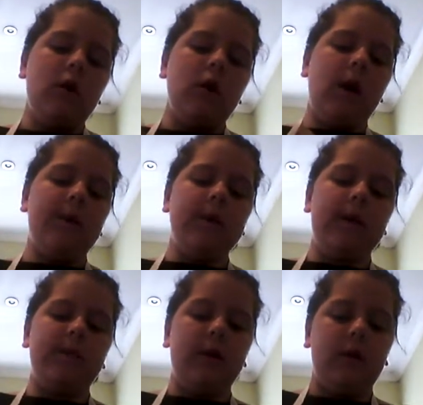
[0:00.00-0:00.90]
Comment
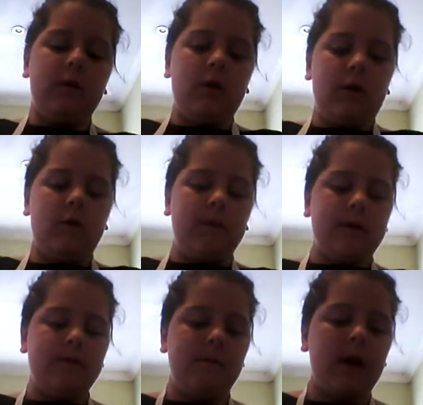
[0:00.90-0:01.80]
down below what you want me
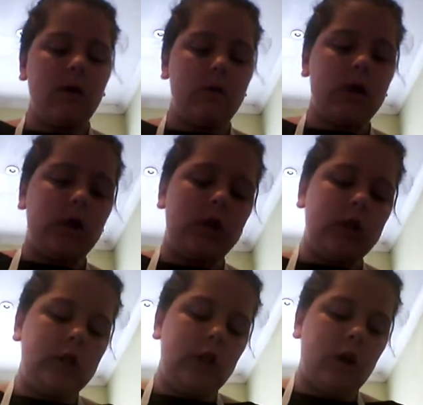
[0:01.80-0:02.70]
to make with the
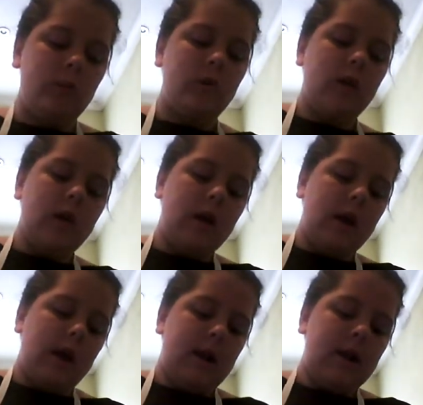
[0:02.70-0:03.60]
cookie dough,
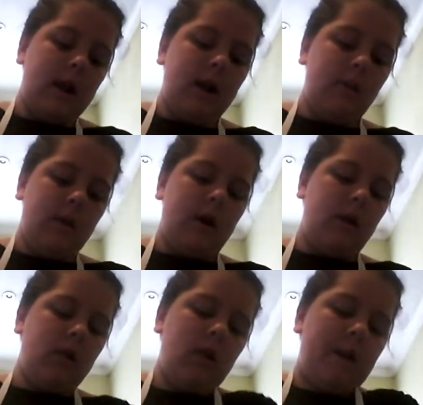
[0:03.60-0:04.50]
and I
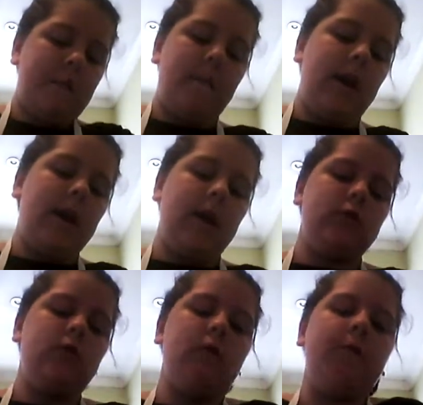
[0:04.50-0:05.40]
will make
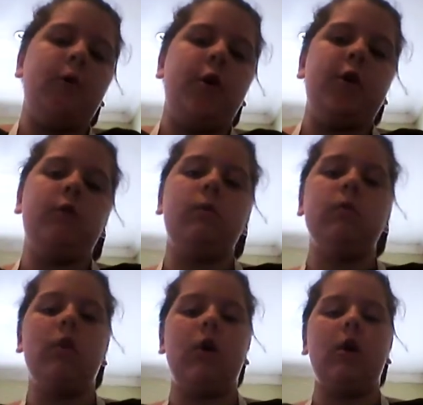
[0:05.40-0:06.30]
it for you
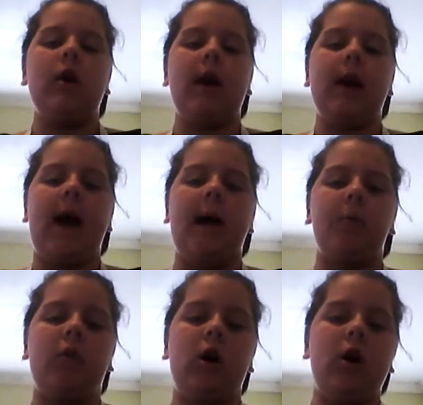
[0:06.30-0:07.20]
on
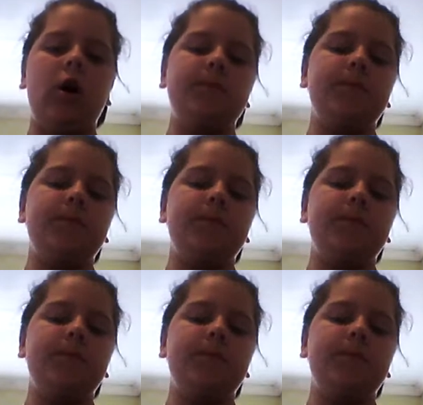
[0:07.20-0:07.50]
camera.